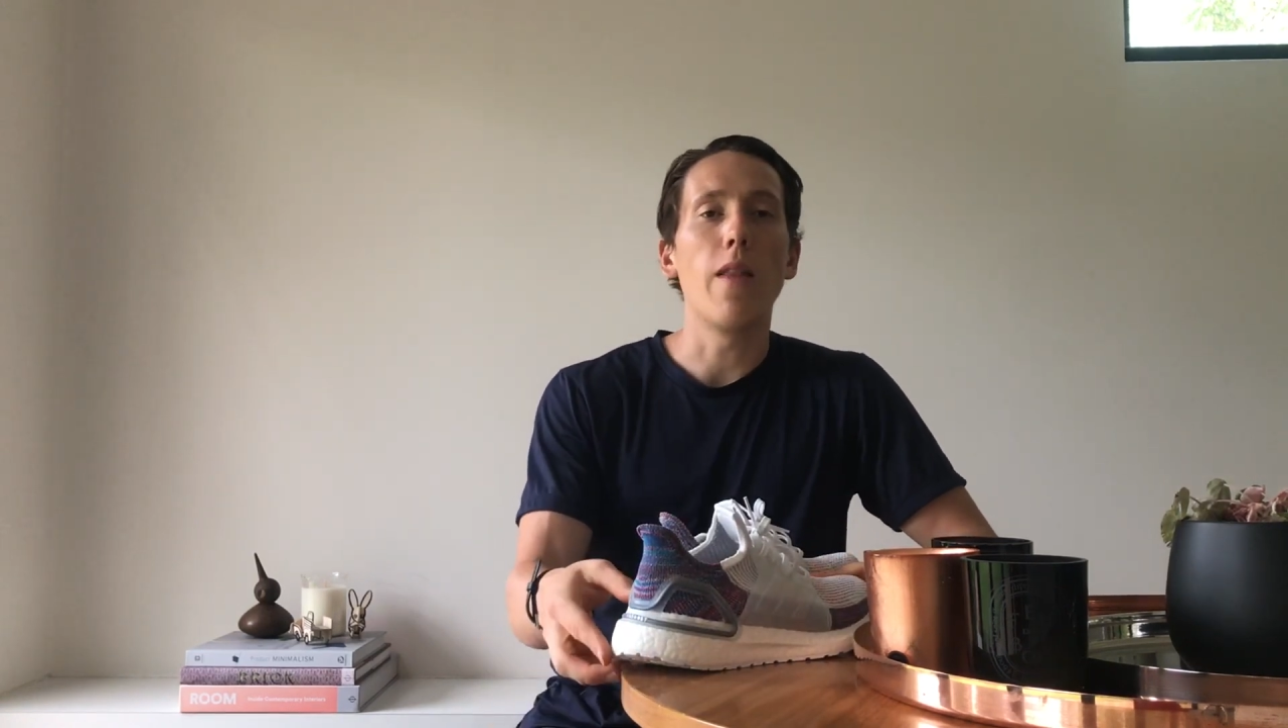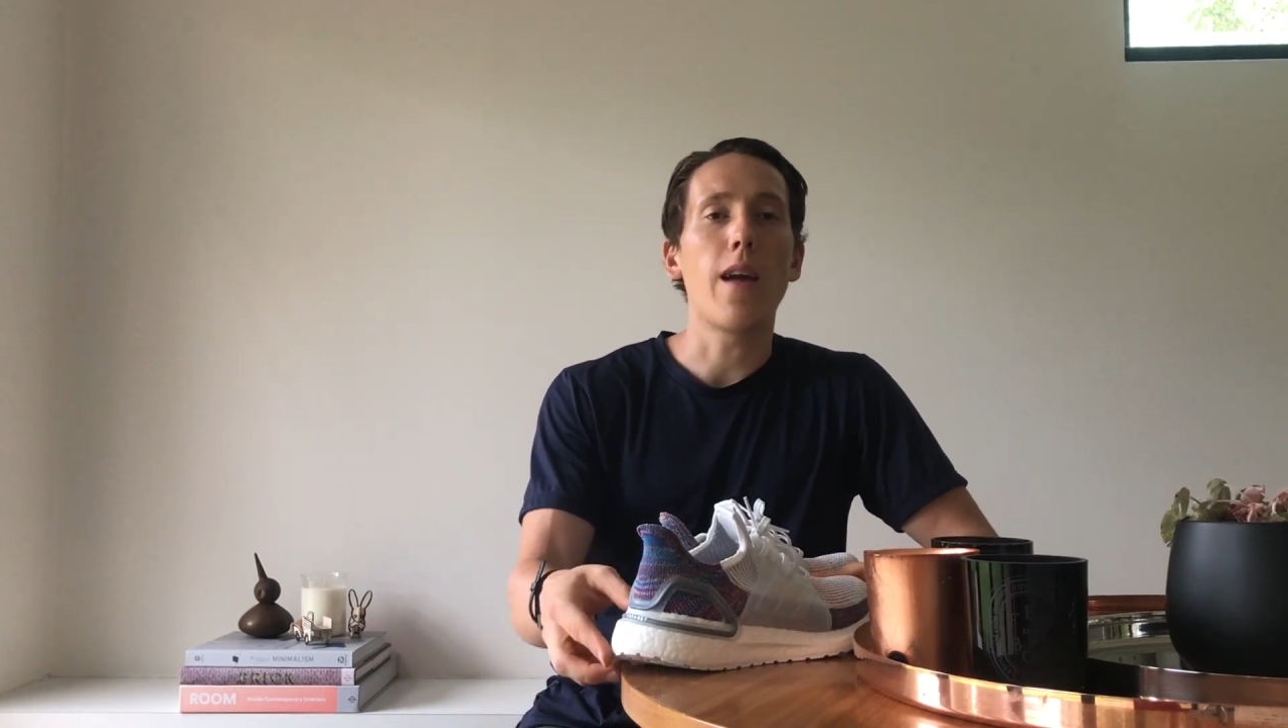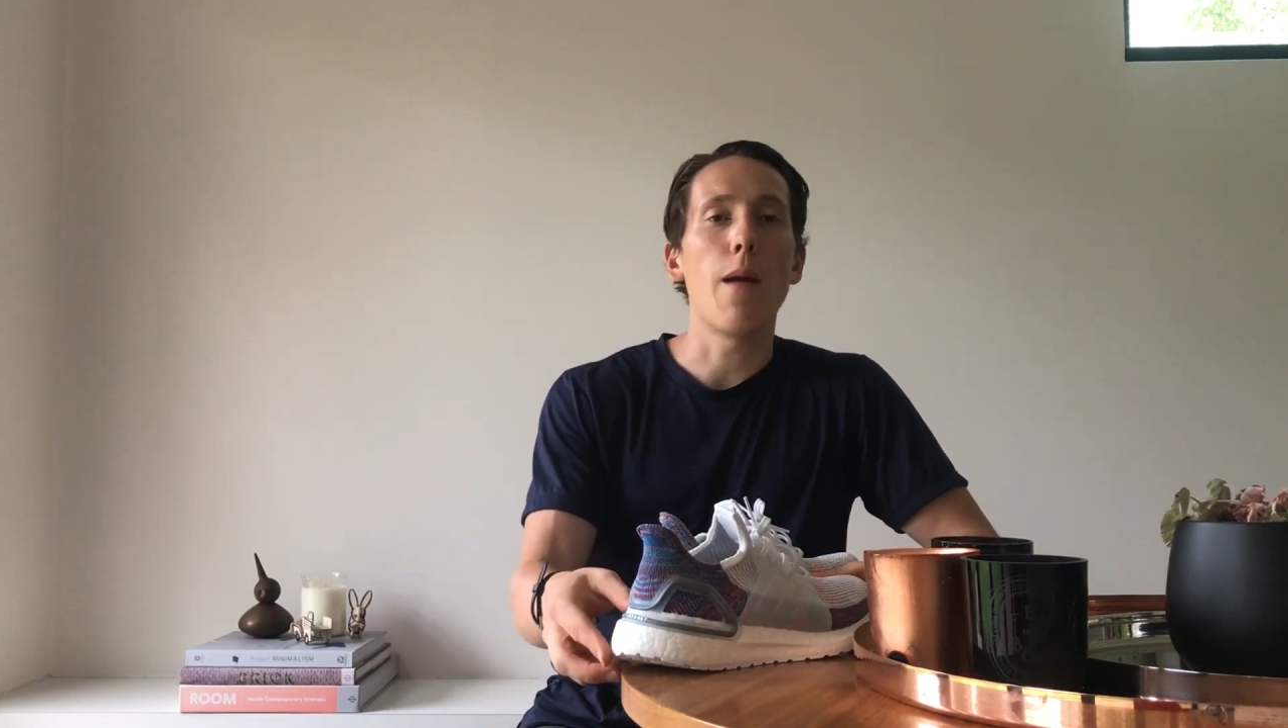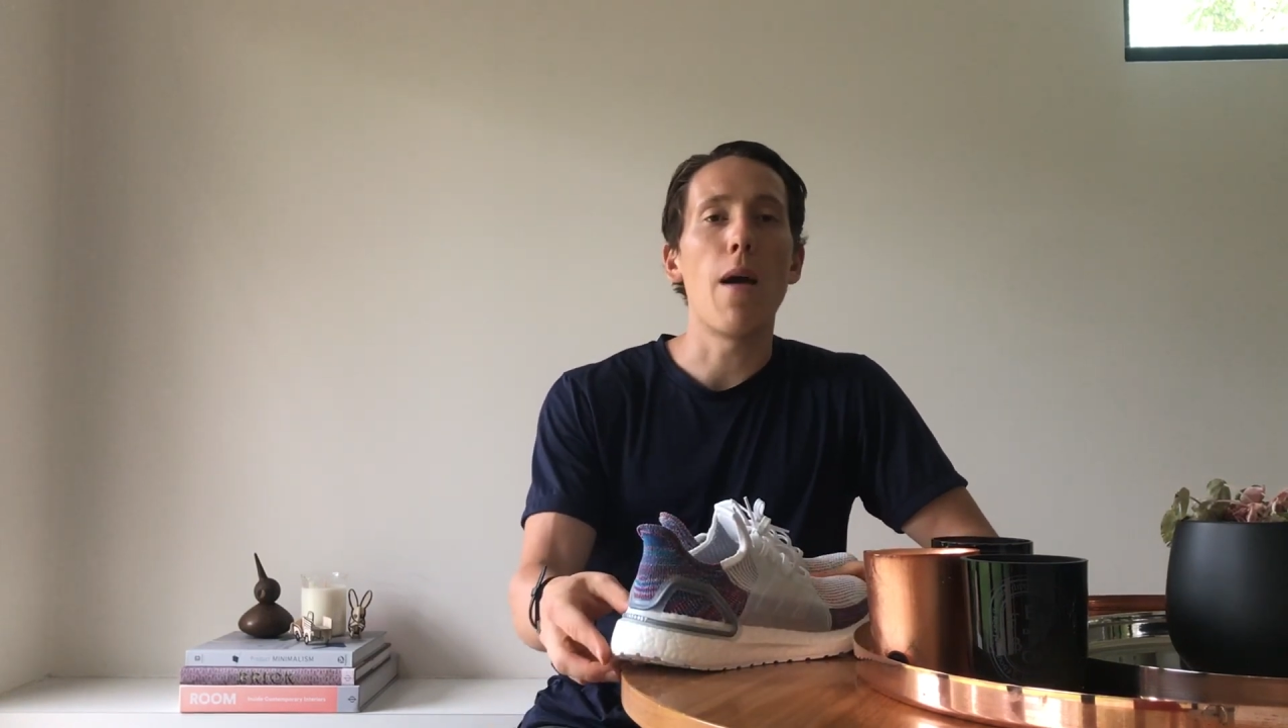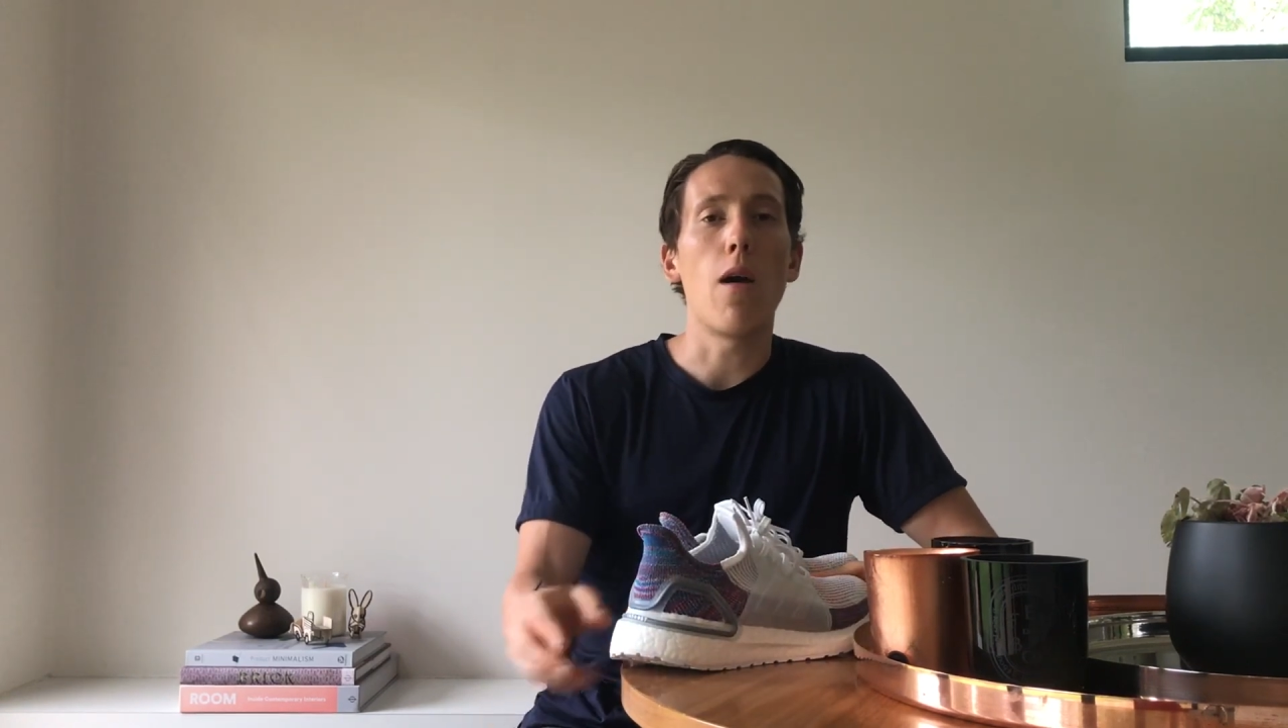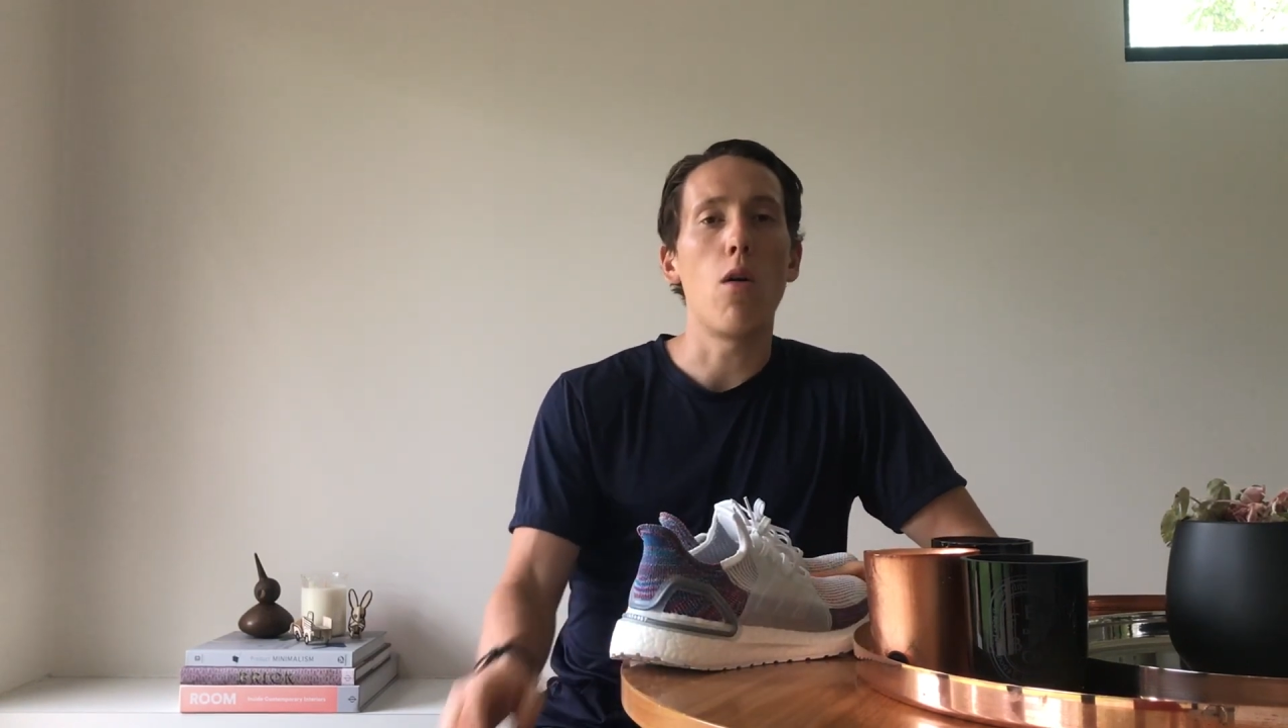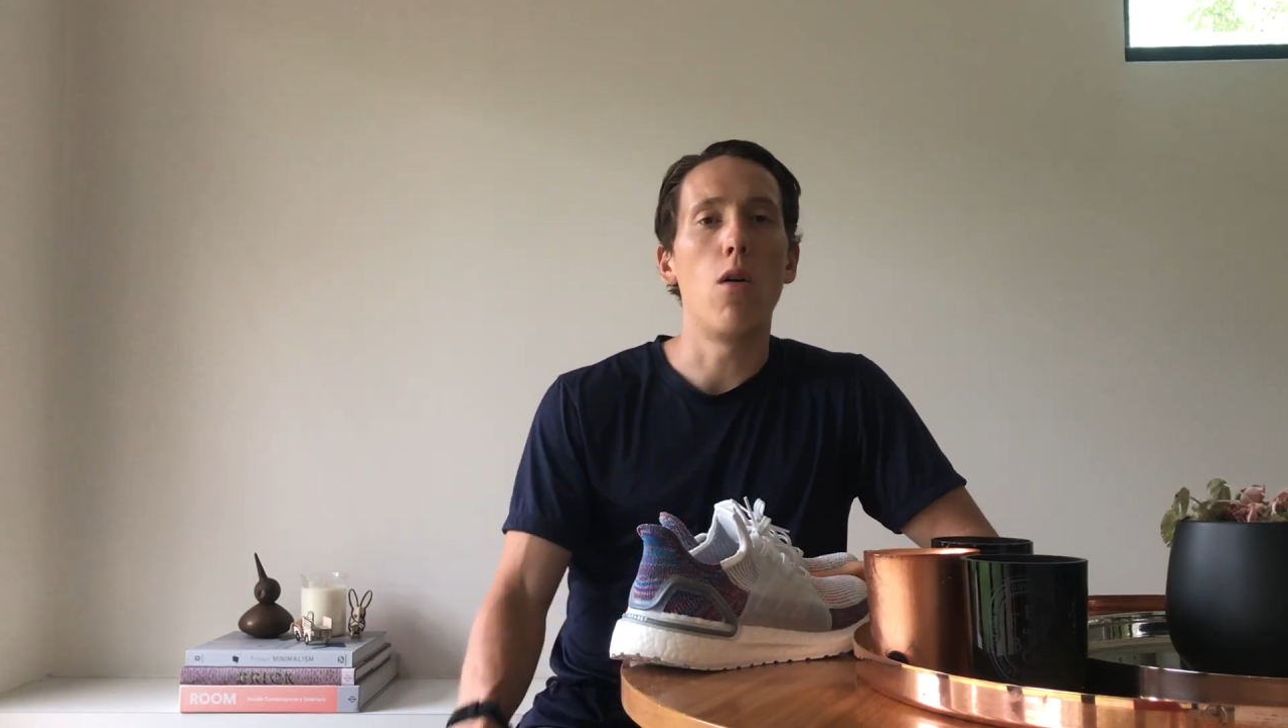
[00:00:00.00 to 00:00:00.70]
that came out